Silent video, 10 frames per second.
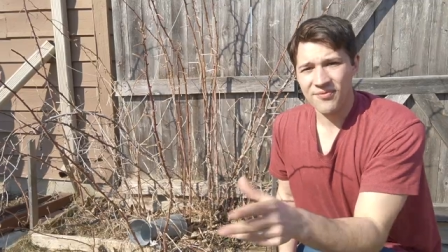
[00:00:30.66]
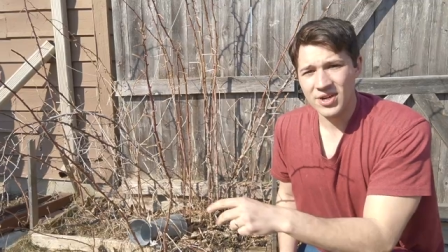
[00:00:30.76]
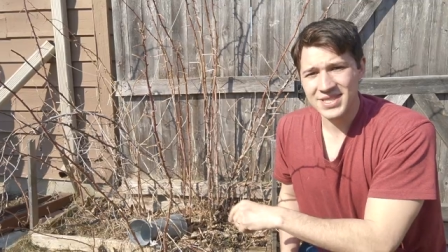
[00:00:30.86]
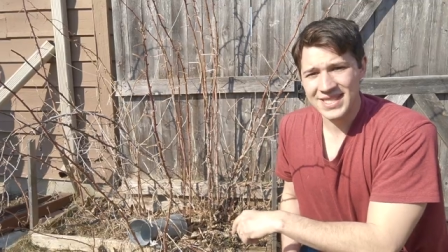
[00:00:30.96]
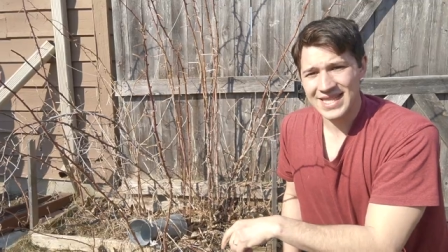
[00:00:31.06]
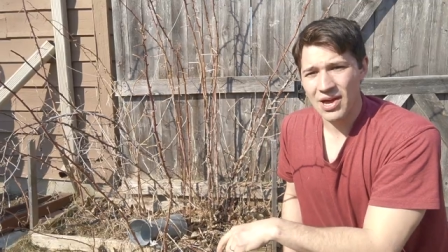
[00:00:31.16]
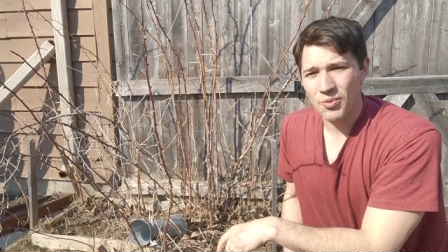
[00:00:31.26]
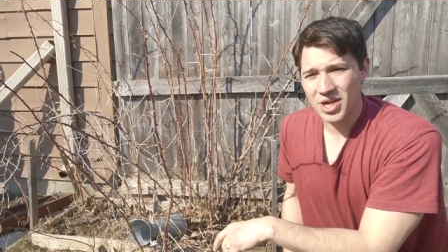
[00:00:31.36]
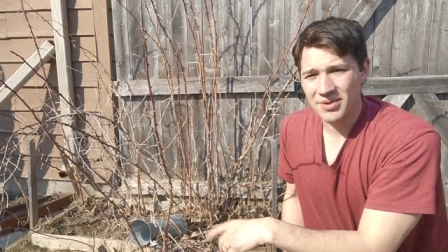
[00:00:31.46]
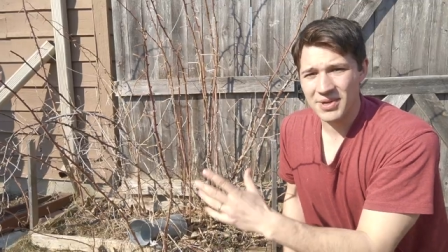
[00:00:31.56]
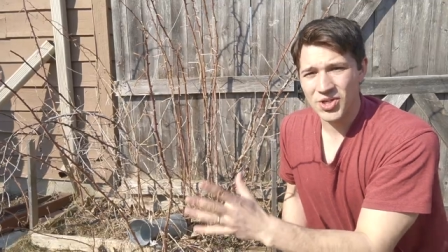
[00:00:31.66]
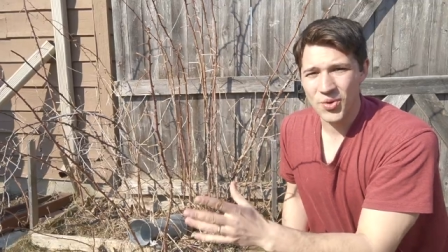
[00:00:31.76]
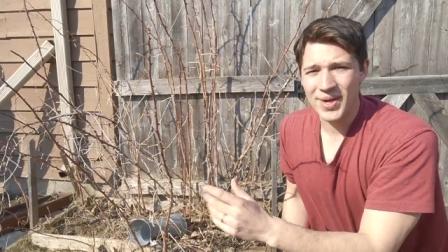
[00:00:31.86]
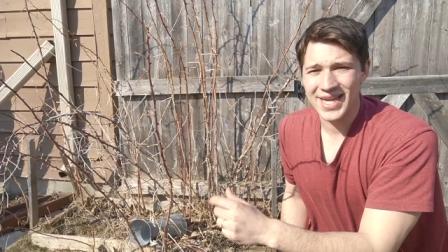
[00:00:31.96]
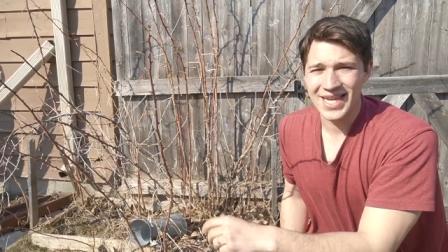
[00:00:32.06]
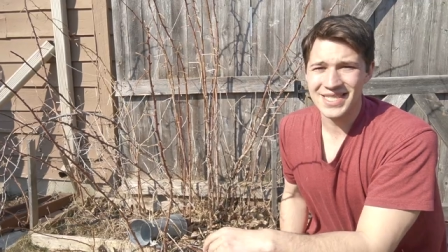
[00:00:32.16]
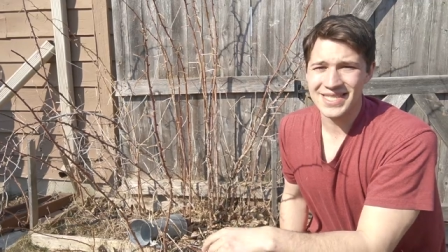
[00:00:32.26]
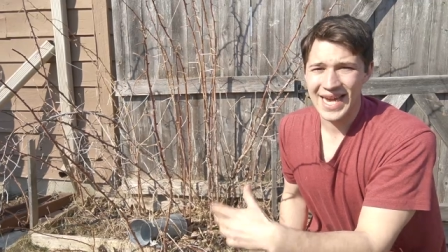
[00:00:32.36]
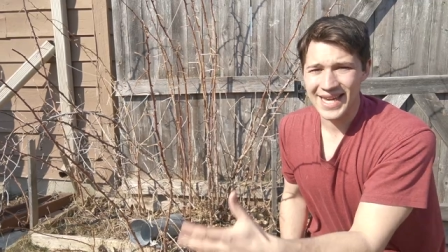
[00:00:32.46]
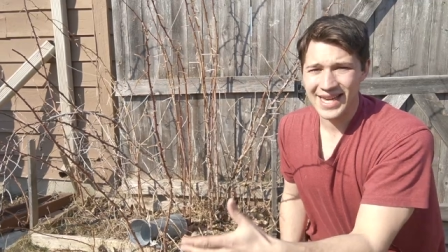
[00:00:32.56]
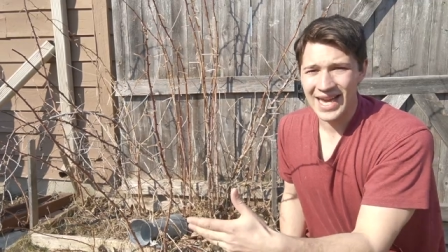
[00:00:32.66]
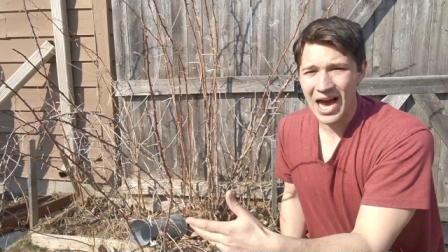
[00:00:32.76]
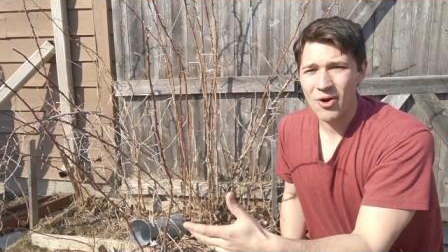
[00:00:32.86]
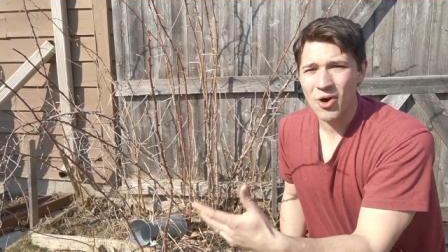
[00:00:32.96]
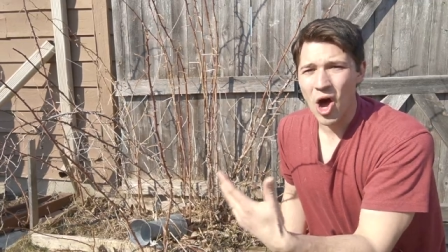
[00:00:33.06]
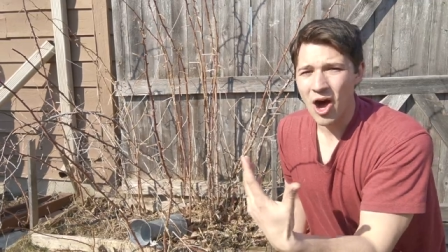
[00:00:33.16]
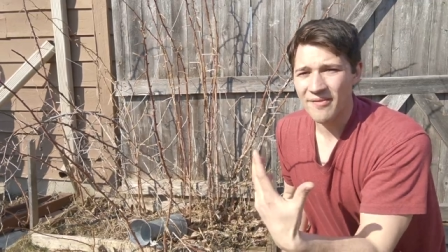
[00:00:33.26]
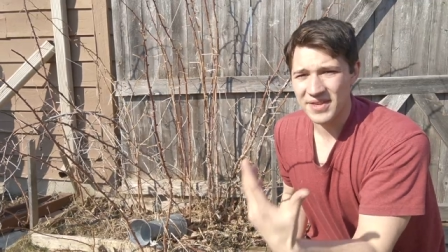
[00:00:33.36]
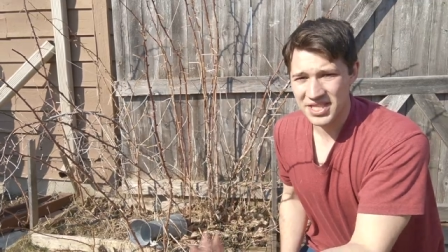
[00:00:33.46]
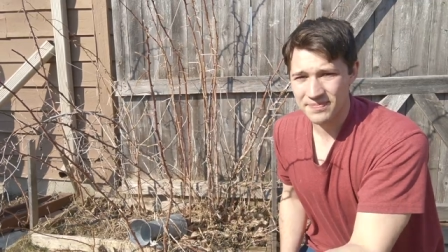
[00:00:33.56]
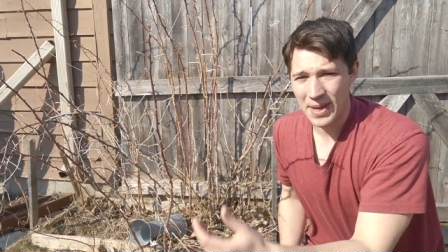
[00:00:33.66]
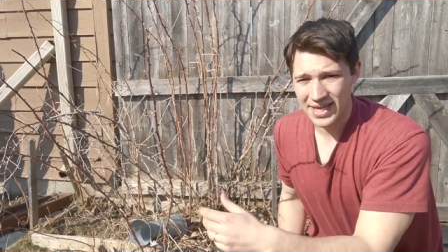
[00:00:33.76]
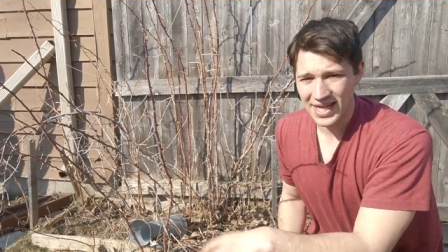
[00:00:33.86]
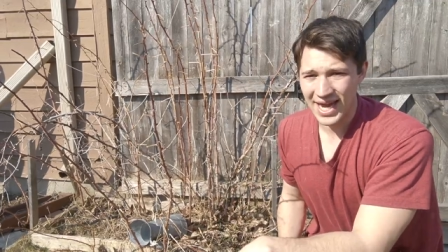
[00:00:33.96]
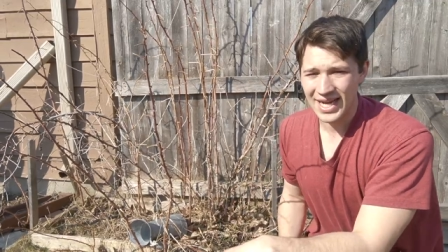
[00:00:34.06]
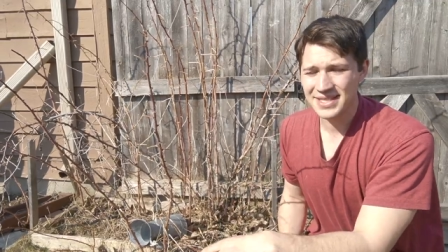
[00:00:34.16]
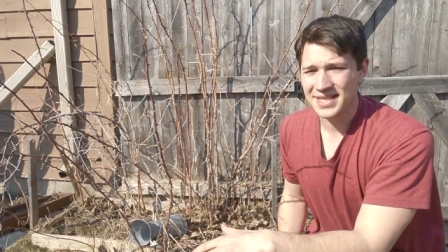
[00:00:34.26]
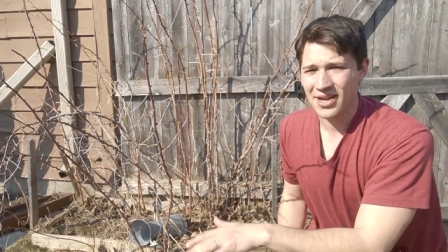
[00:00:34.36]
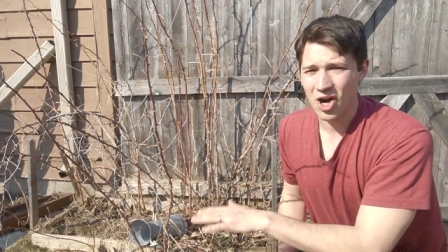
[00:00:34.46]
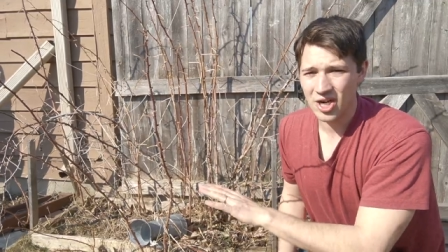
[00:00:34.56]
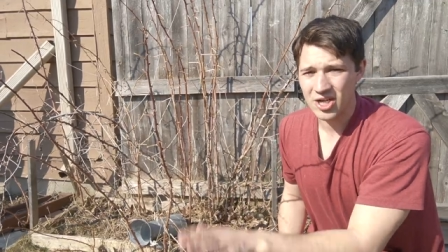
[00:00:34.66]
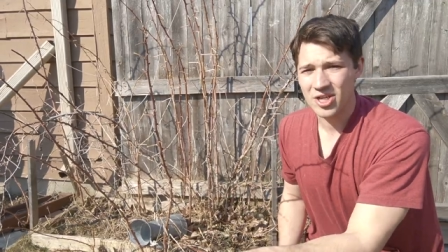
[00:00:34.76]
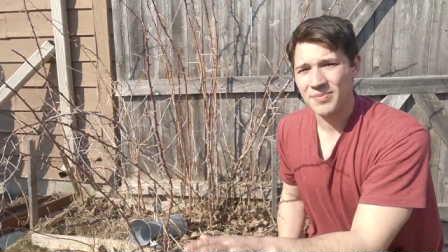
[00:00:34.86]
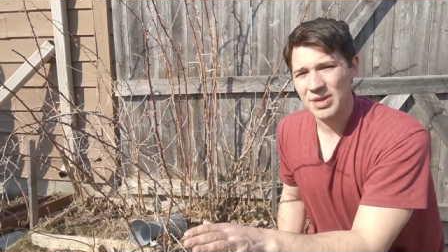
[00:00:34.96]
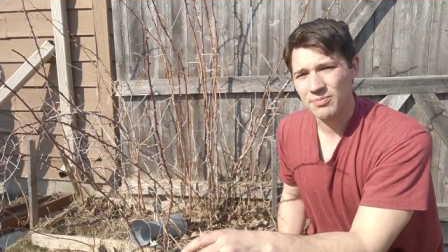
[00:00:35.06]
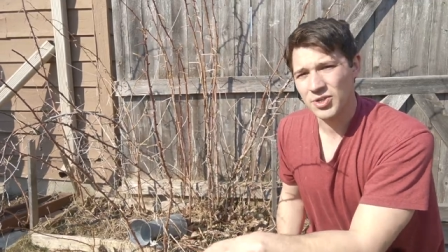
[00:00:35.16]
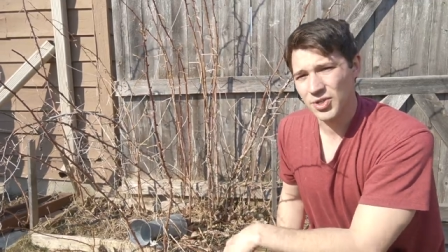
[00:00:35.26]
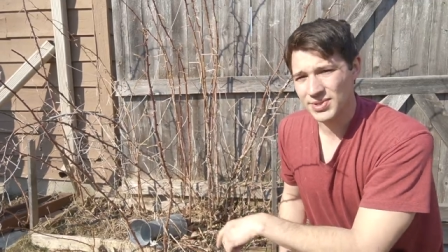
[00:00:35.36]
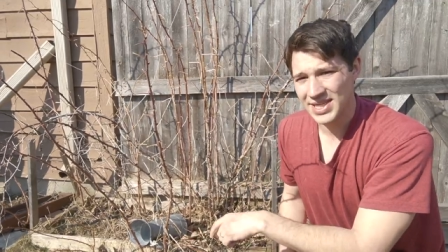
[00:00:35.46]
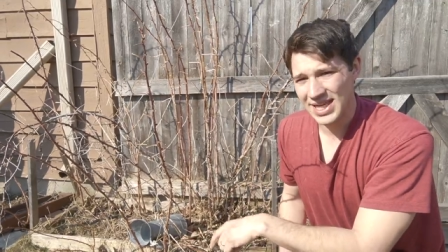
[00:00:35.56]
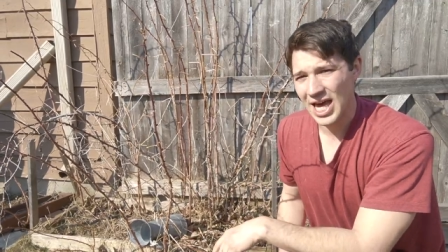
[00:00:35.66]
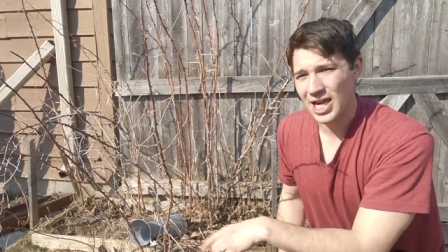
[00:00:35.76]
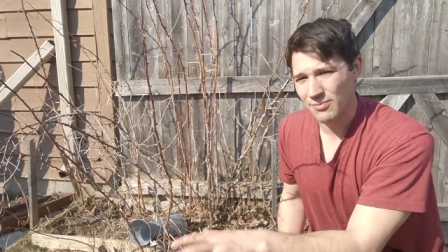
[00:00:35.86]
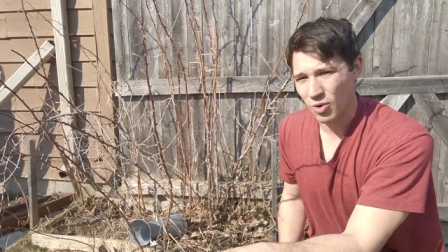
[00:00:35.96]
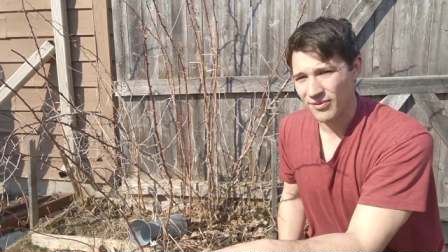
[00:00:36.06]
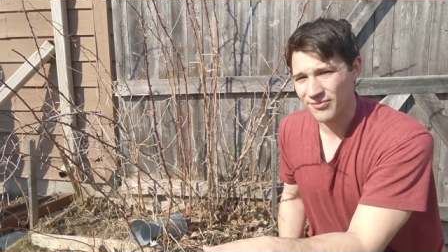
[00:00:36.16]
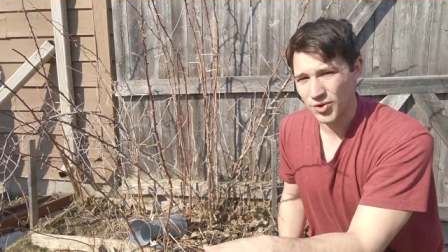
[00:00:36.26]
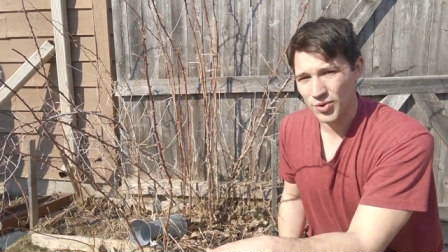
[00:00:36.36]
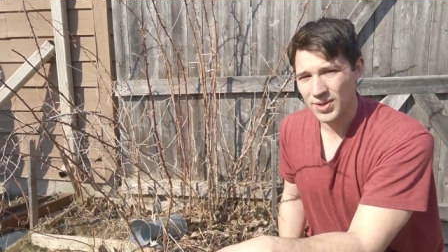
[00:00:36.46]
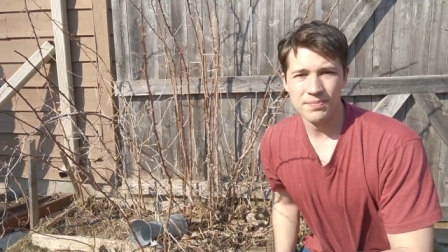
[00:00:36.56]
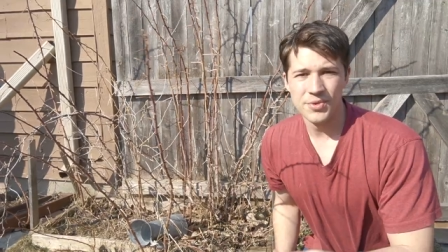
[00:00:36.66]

The first thing that we're gonna be doing is taking out all of the spent canes that aren't gonna be producing any more fruit.